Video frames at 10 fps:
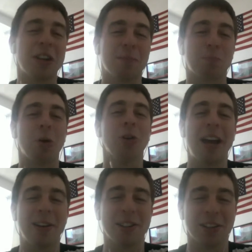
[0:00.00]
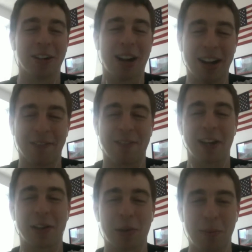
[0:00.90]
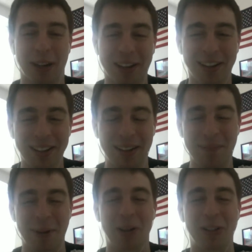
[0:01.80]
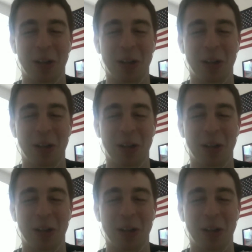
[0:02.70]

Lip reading: have pulled out your fake Arabic. Apparently,